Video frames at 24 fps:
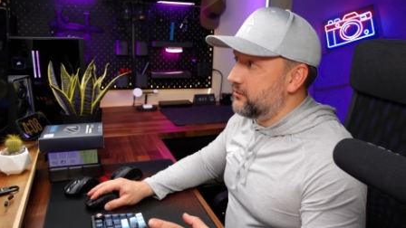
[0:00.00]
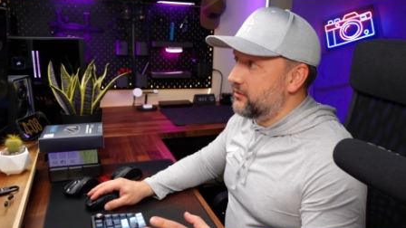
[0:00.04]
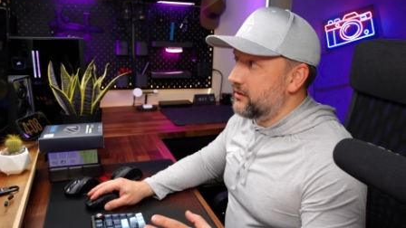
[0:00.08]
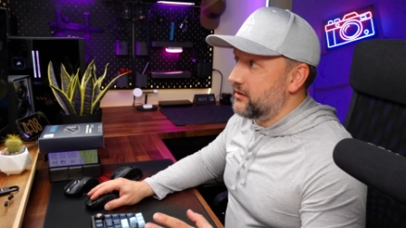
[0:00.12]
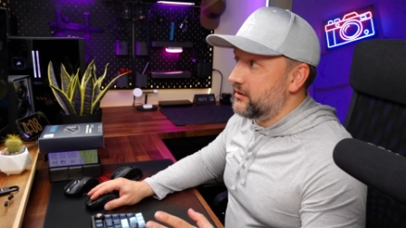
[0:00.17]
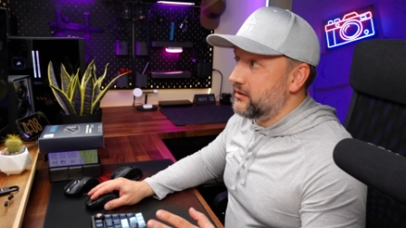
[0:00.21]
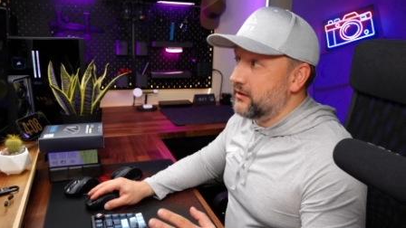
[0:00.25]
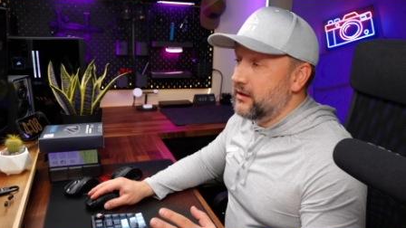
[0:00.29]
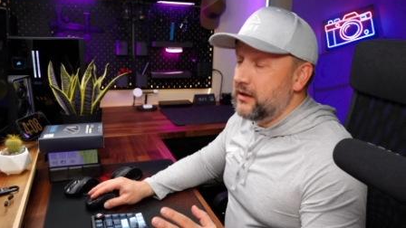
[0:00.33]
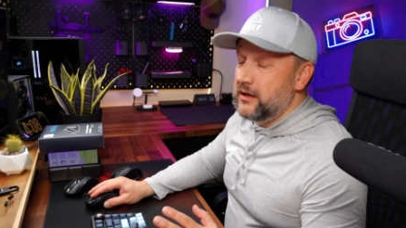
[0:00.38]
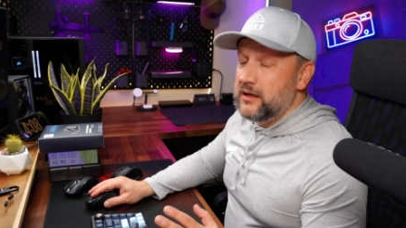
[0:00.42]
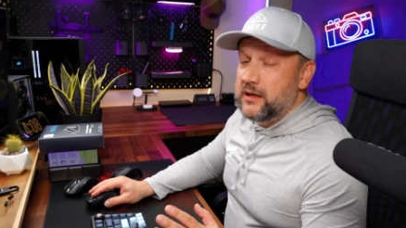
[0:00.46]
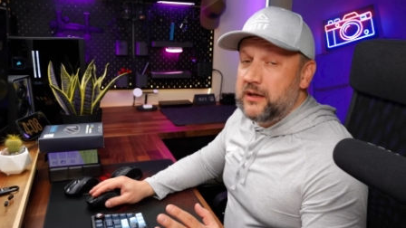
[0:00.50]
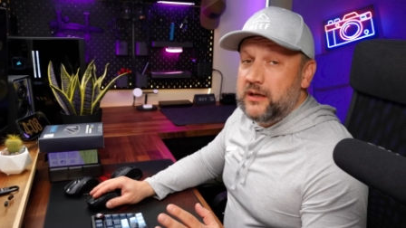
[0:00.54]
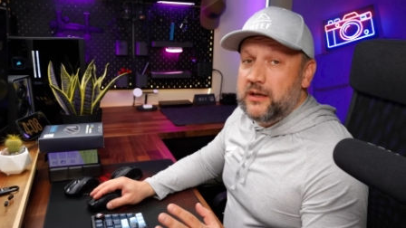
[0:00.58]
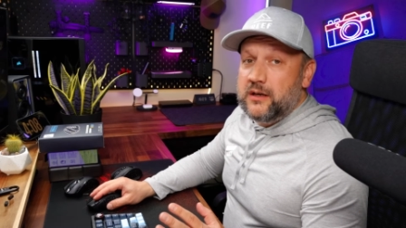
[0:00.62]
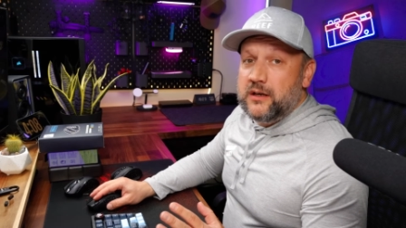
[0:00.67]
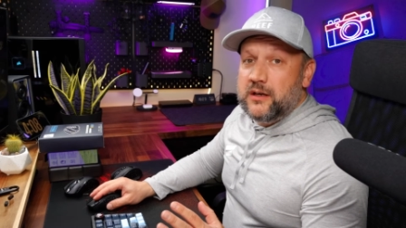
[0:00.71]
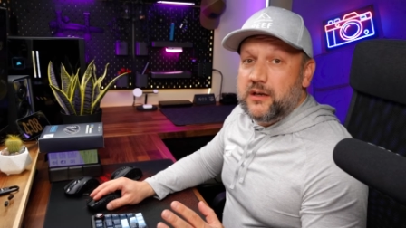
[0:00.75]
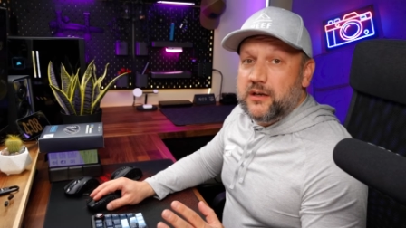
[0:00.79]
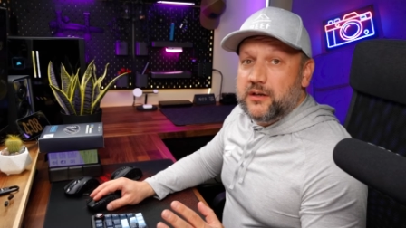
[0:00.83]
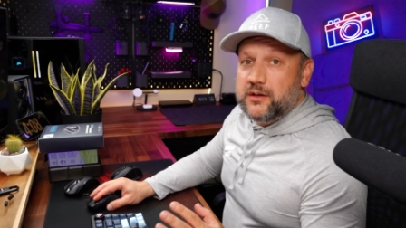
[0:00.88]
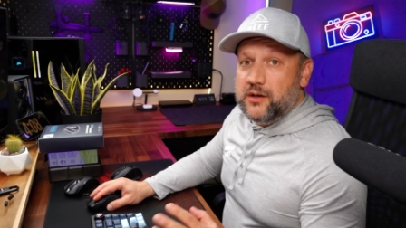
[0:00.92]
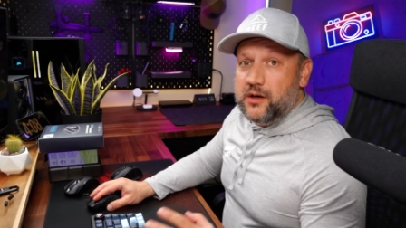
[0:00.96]
You can
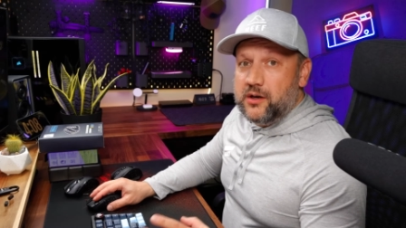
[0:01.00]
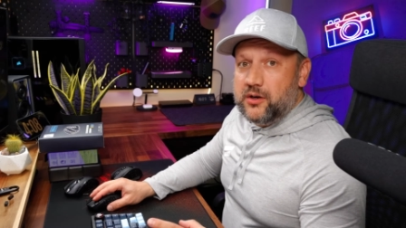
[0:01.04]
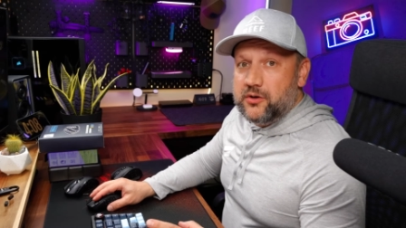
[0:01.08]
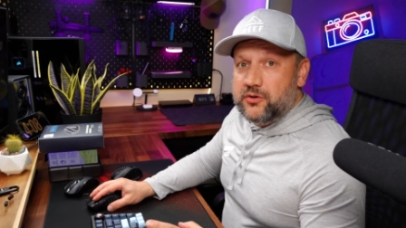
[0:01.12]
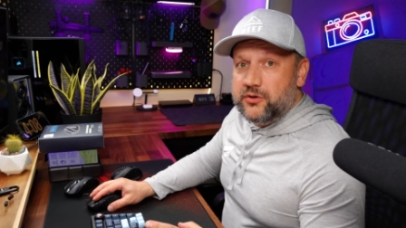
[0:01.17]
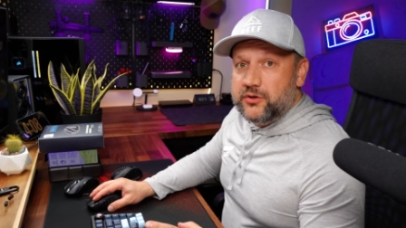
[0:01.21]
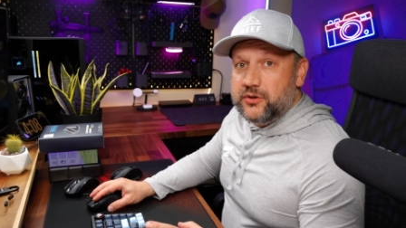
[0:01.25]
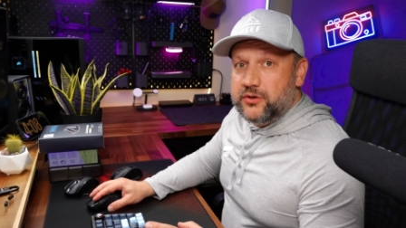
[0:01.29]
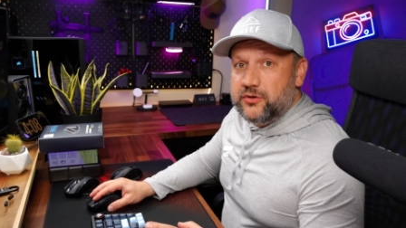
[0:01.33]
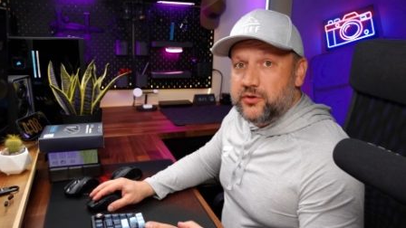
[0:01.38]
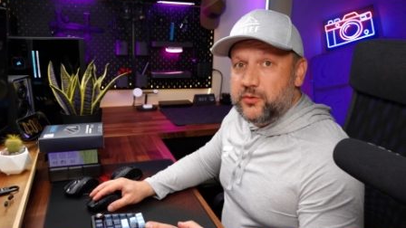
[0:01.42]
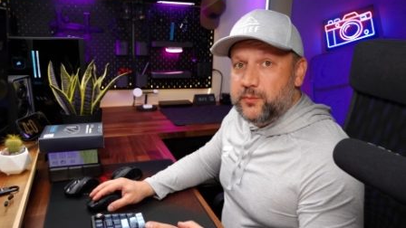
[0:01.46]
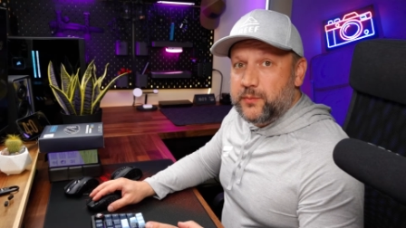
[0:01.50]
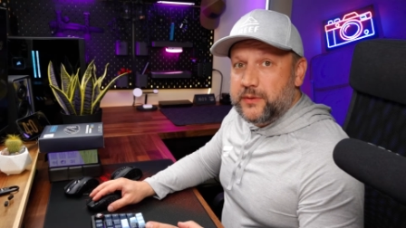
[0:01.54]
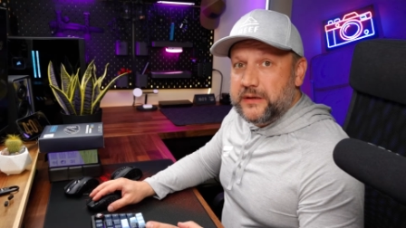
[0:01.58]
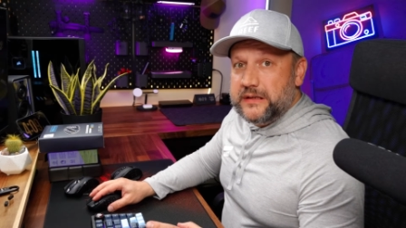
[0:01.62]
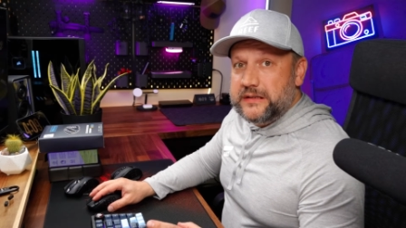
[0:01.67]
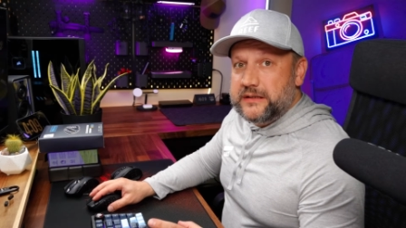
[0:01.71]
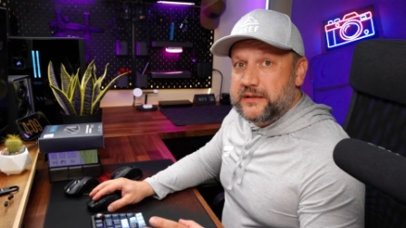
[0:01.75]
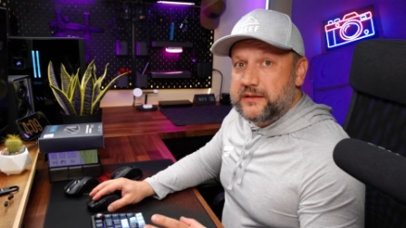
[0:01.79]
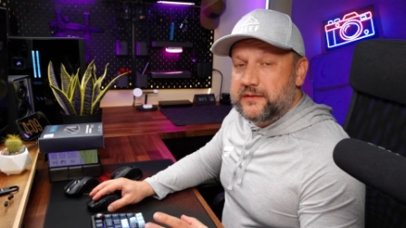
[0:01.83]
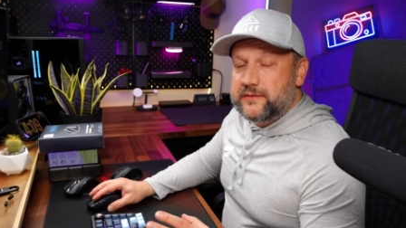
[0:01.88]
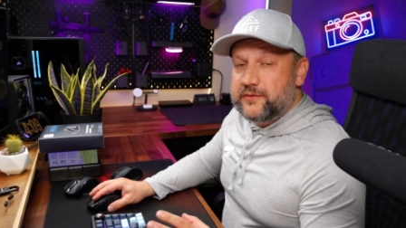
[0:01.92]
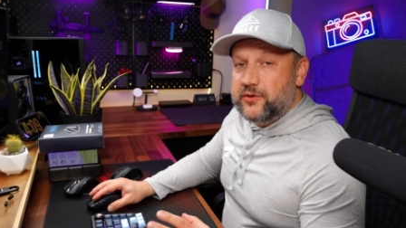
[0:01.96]
record your
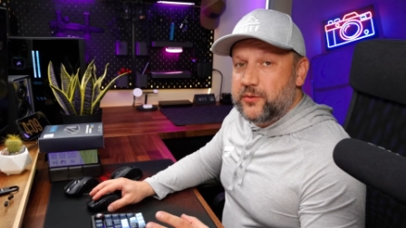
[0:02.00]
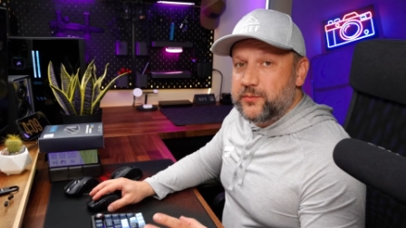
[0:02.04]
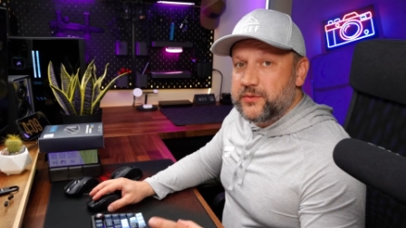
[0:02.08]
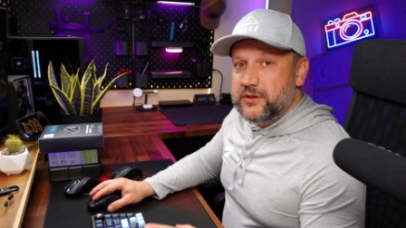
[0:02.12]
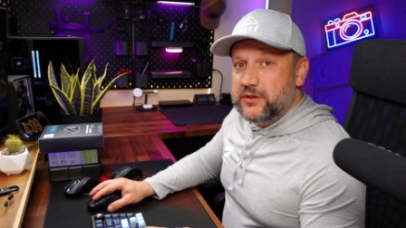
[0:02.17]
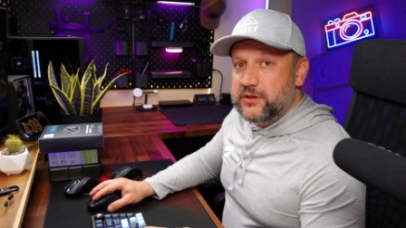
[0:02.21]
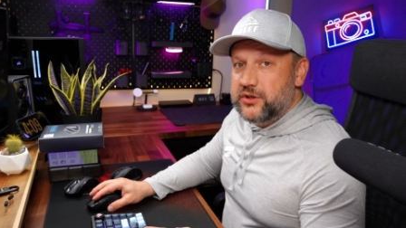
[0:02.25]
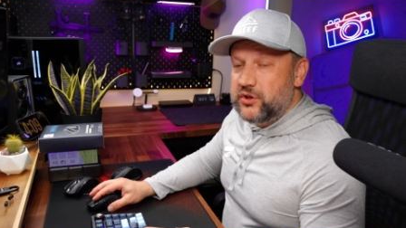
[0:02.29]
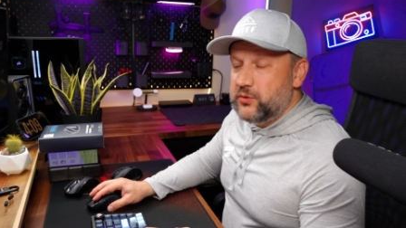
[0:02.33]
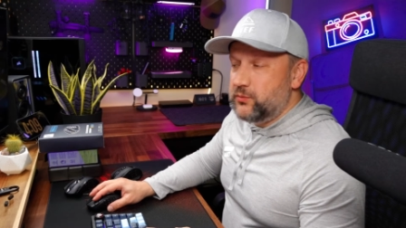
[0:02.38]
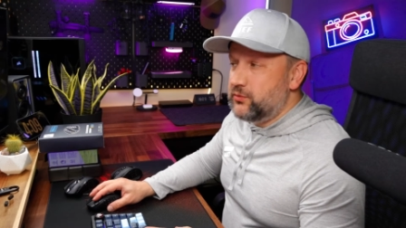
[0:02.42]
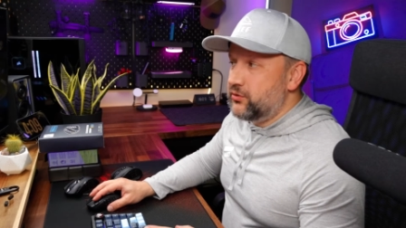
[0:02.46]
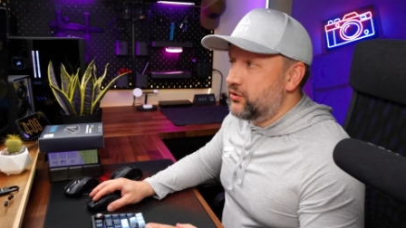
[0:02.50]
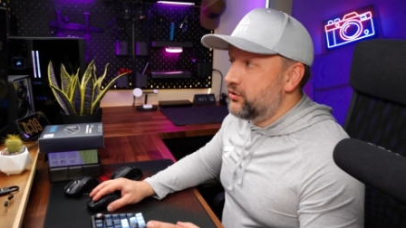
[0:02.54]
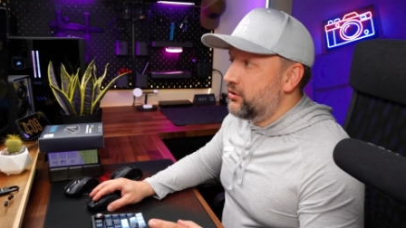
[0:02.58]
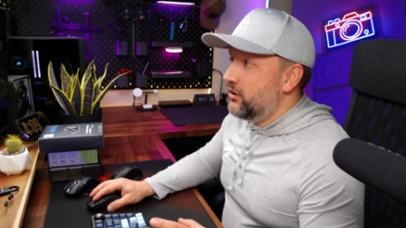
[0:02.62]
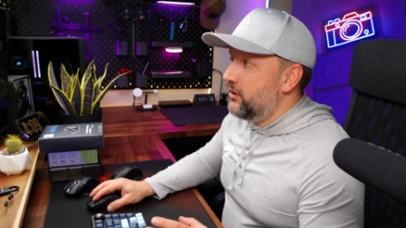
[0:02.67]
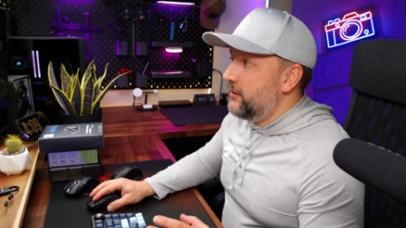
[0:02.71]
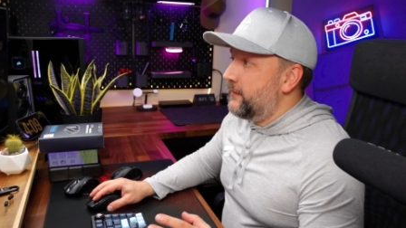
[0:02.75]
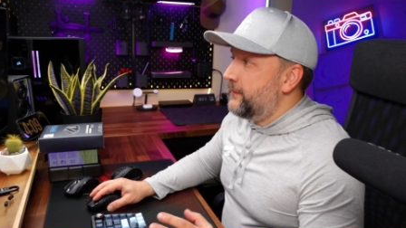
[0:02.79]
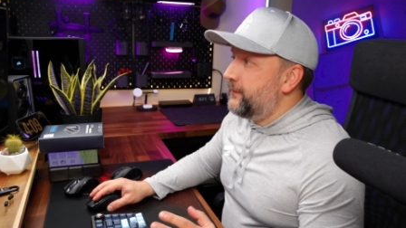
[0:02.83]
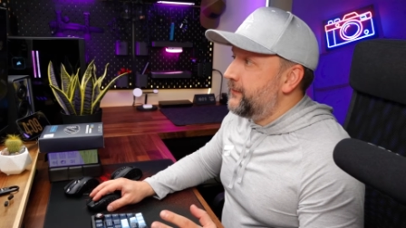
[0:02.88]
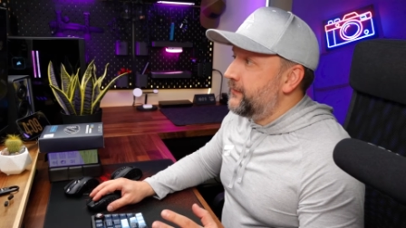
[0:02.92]
presses from the keyboard,